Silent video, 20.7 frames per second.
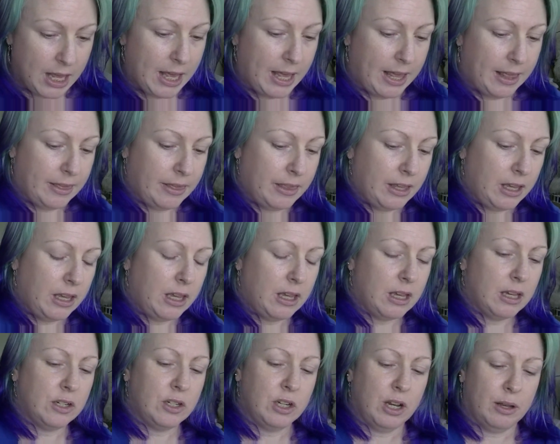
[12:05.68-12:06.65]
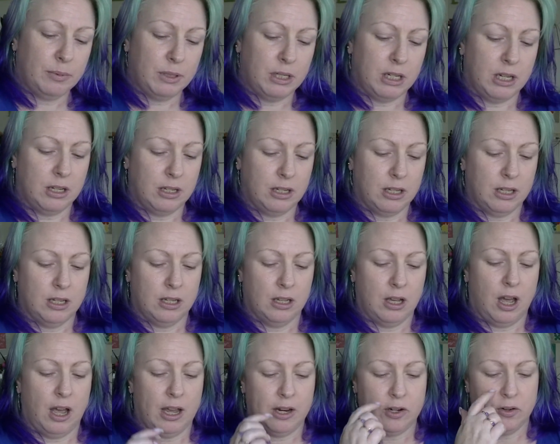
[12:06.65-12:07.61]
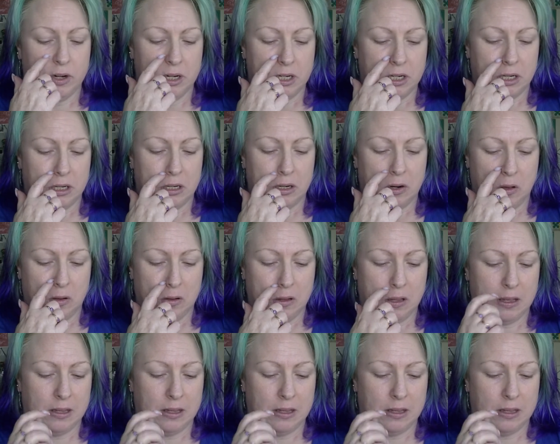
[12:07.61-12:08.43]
The Chapstick Hydration Look